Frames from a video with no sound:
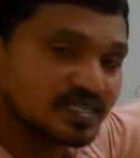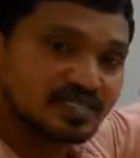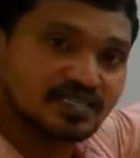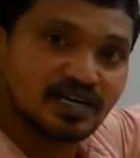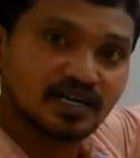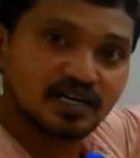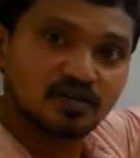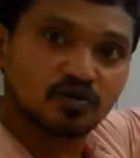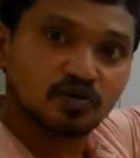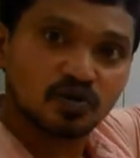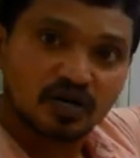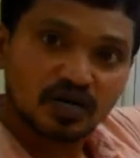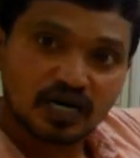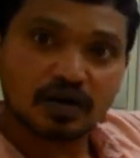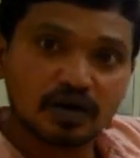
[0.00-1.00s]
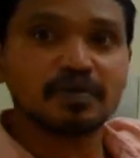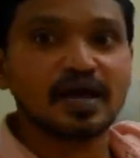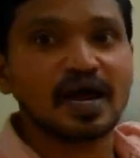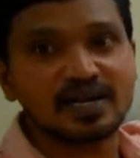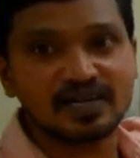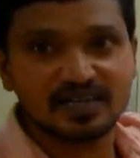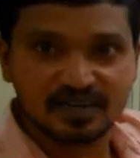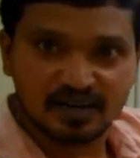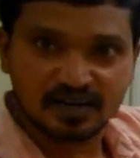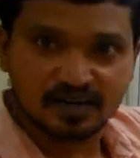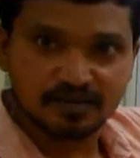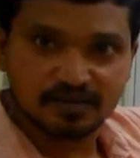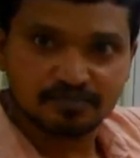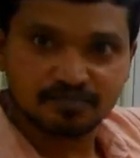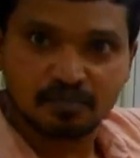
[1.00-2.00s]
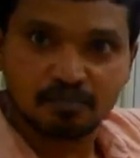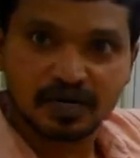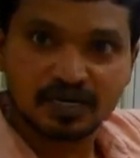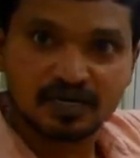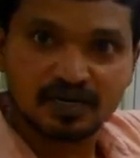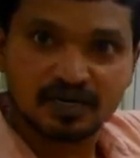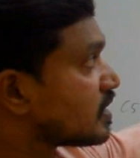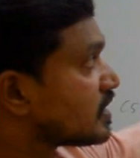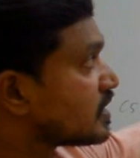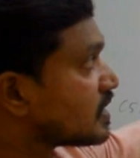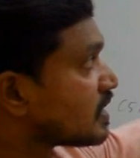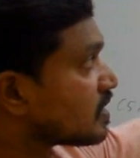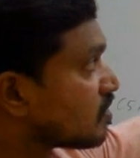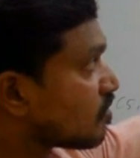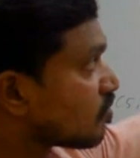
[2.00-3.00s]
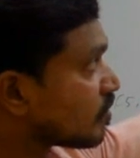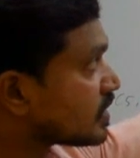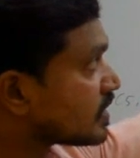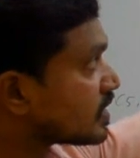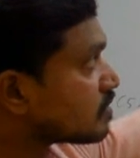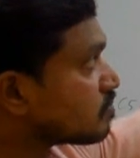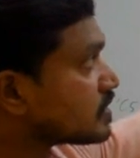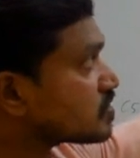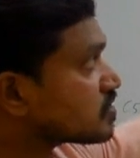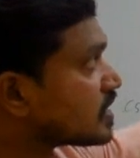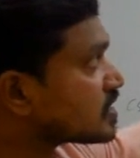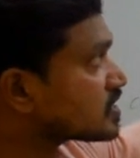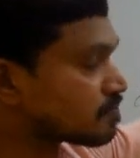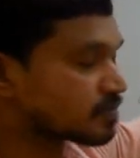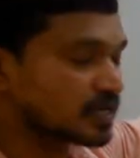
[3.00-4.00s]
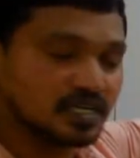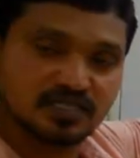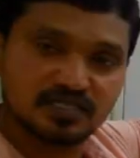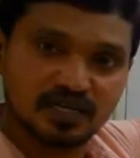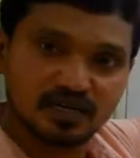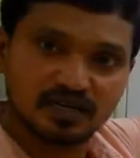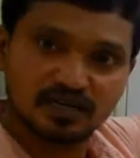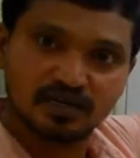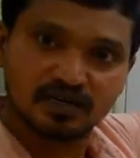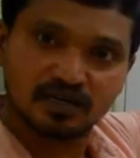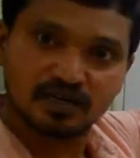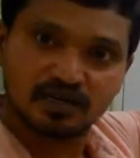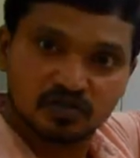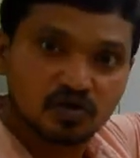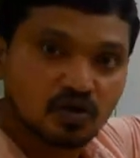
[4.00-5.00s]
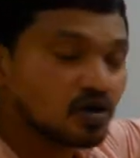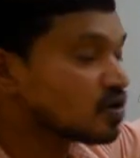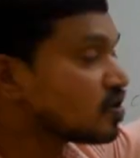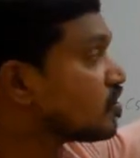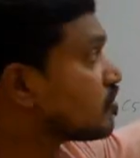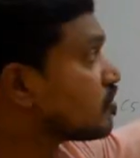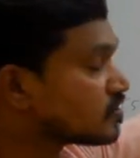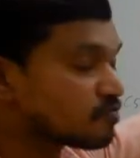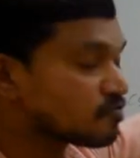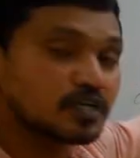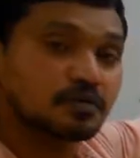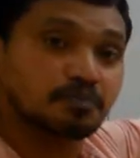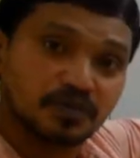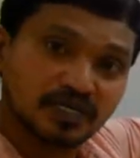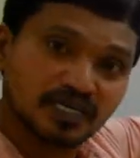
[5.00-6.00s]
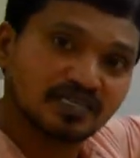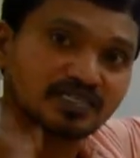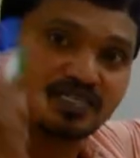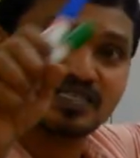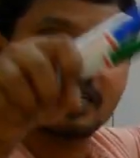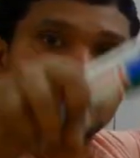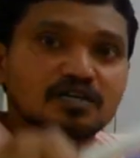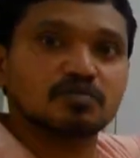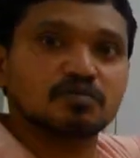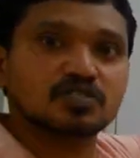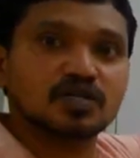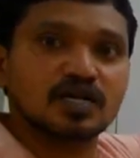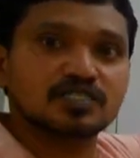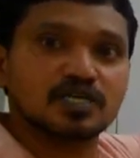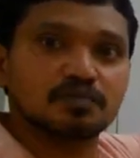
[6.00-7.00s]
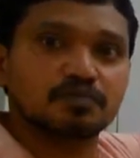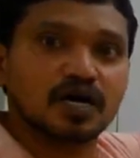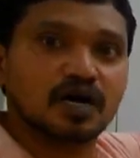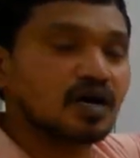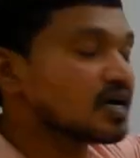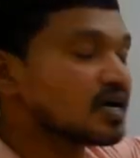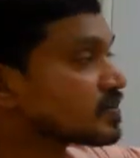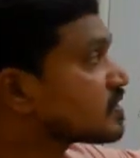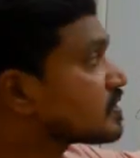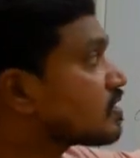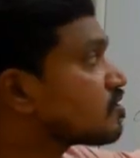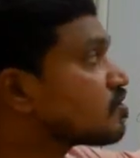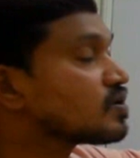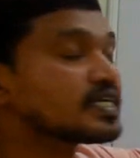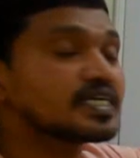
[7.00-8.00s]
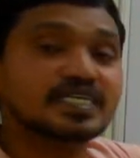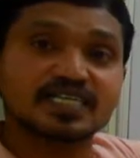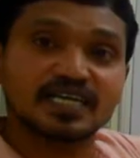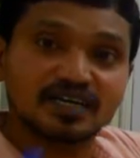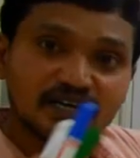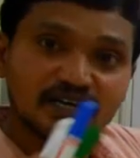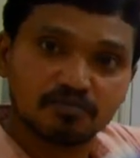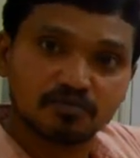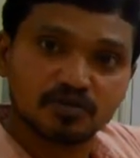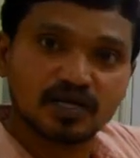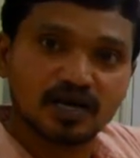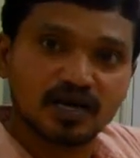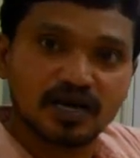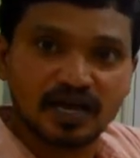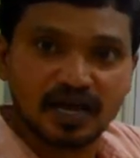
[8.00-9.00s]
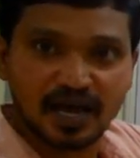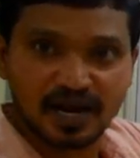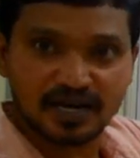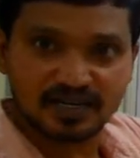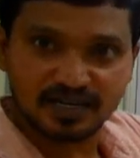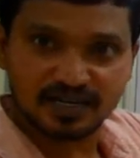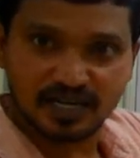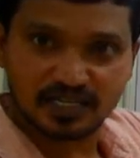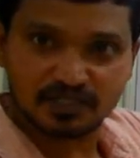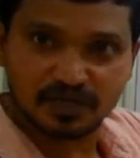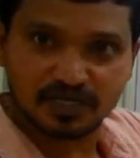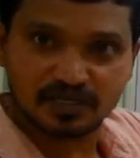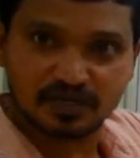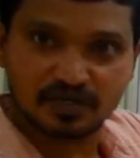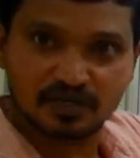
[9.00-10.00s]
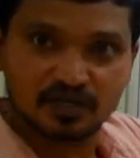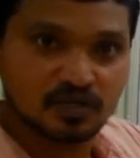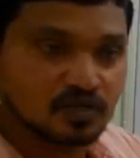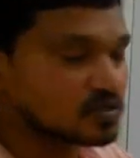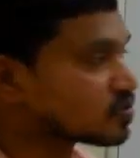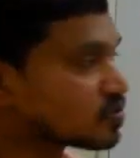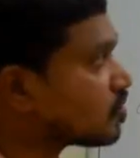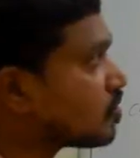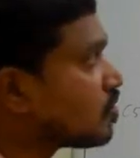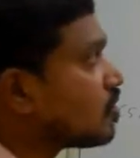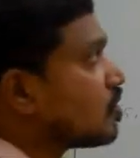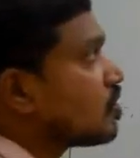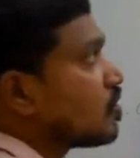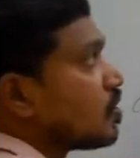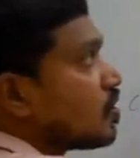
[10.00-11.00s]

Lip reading: decided to come anteriorly. But here, one intermuscular septa is there. So, if it pierces the intermuscular septa, then only it can come to the anterior aspect. So,